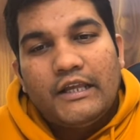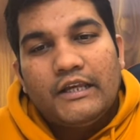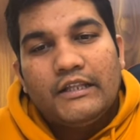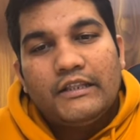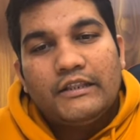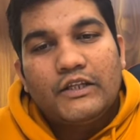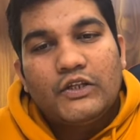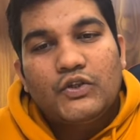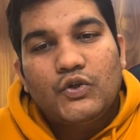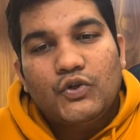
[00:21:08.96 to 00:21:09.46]

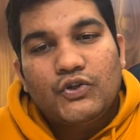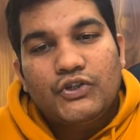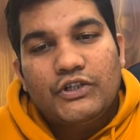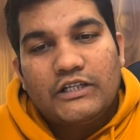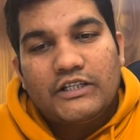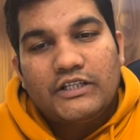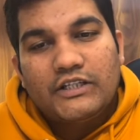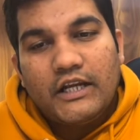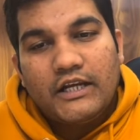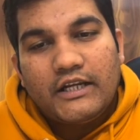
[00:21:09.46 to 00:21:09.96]
in the
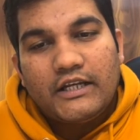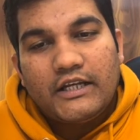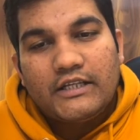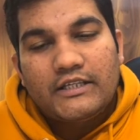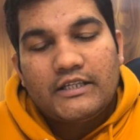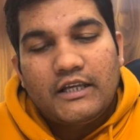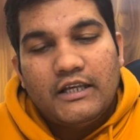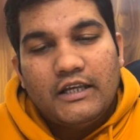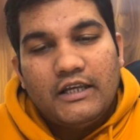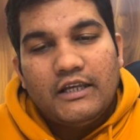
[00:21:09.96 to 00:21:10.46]
social
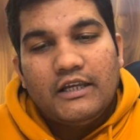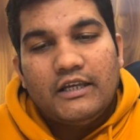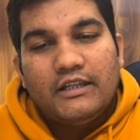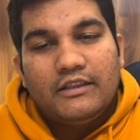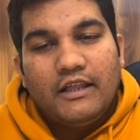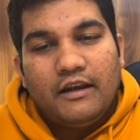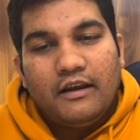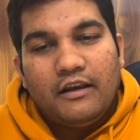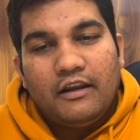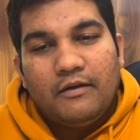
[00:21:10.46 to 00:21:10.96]
status in
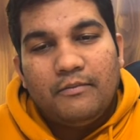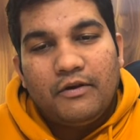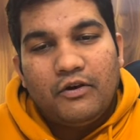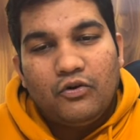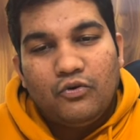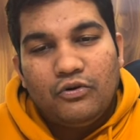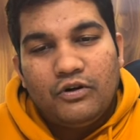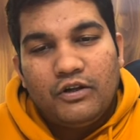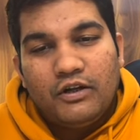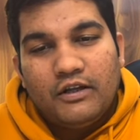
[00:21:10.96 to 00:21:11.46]
their
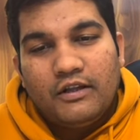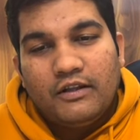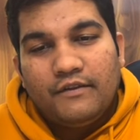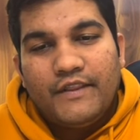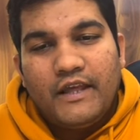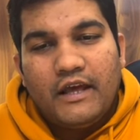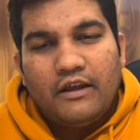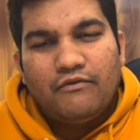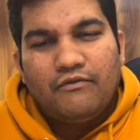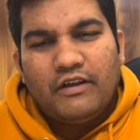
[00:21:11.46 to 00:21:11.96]
neighborhood
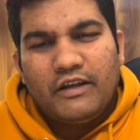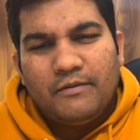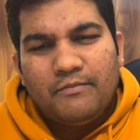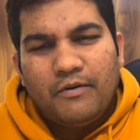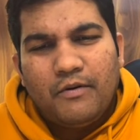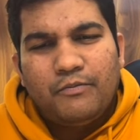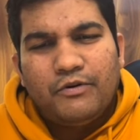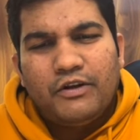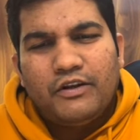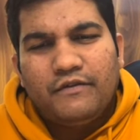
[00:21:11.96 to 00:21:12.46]
they are very
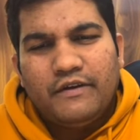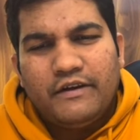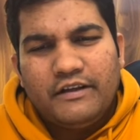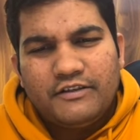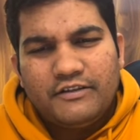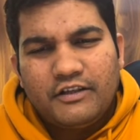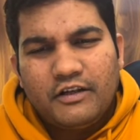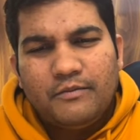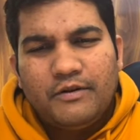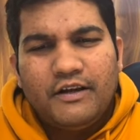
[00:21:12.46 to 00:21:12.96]
popular, very
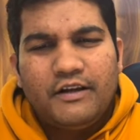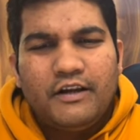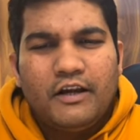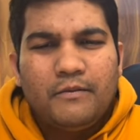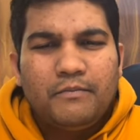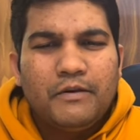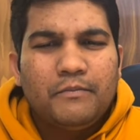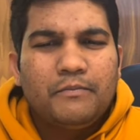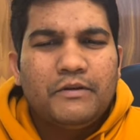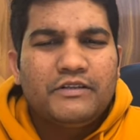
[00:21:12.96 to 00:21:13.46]

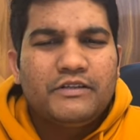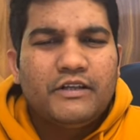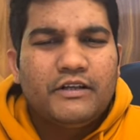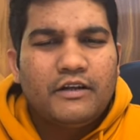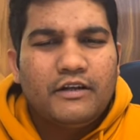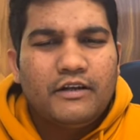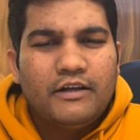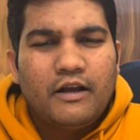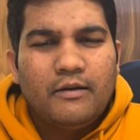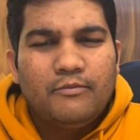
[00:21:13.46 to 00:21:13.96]
celebrated. People
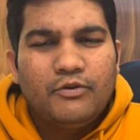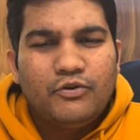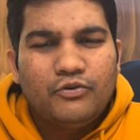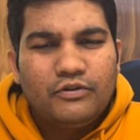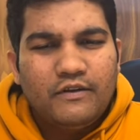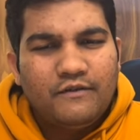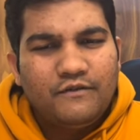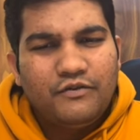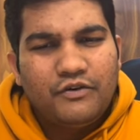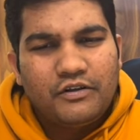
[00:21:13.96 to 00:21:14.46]
generally come to
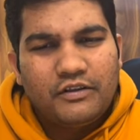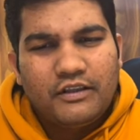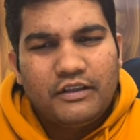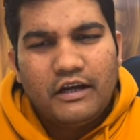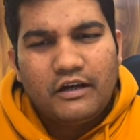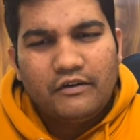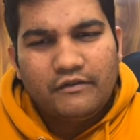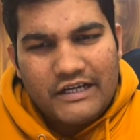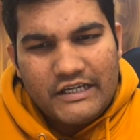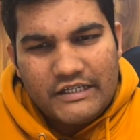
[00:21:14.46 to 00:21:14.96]
them for their
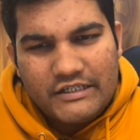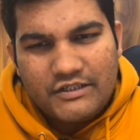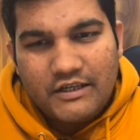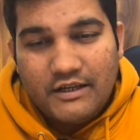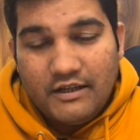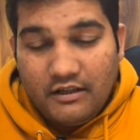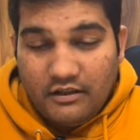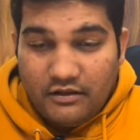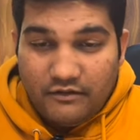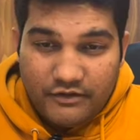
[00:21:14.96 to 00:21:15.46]
advice,
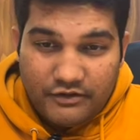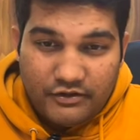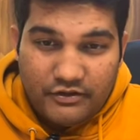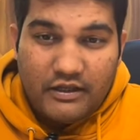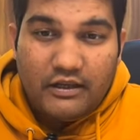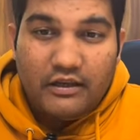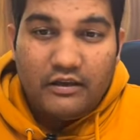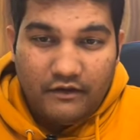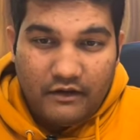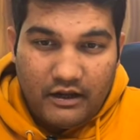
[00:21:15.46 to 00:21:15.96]
which
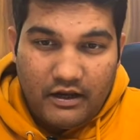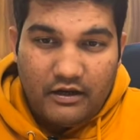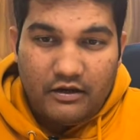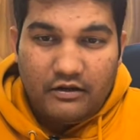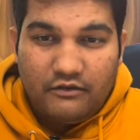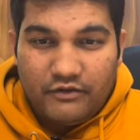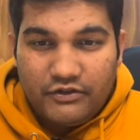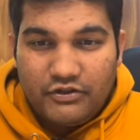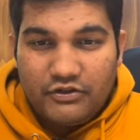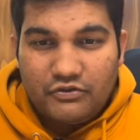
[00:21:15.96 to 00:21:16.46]
they give,
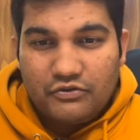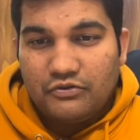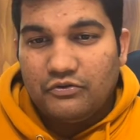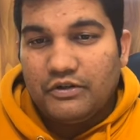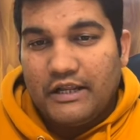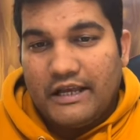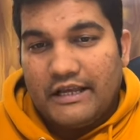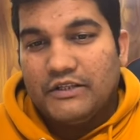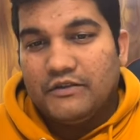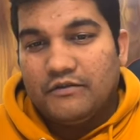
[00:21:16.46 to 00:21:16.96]
and which is
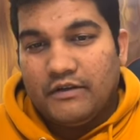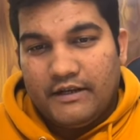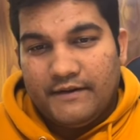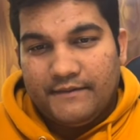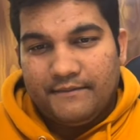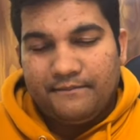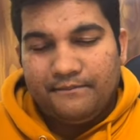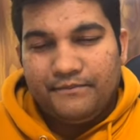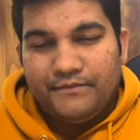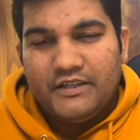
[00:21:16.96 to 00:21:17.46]
good as well.
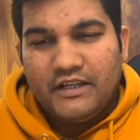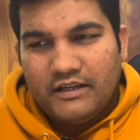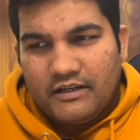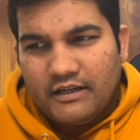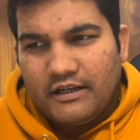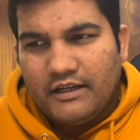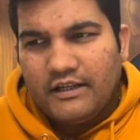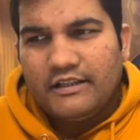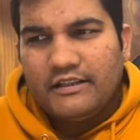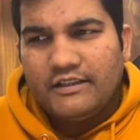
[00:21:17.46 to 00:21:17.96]

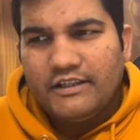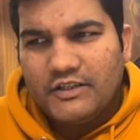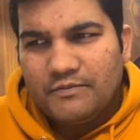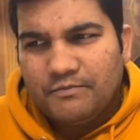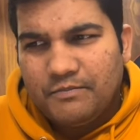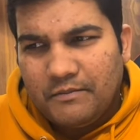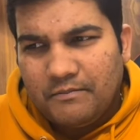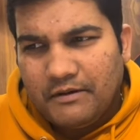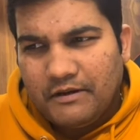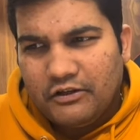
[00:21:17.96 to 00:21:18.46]
Generally, these
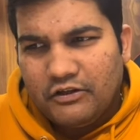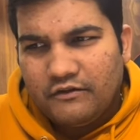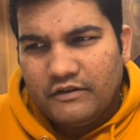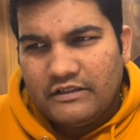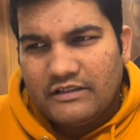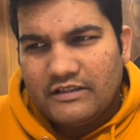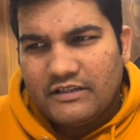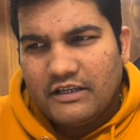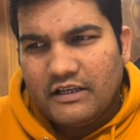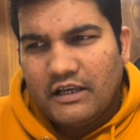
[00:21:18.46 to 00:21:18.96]
people you
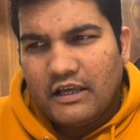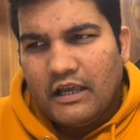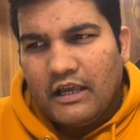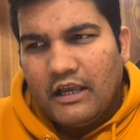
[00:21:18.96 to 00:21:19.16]
will see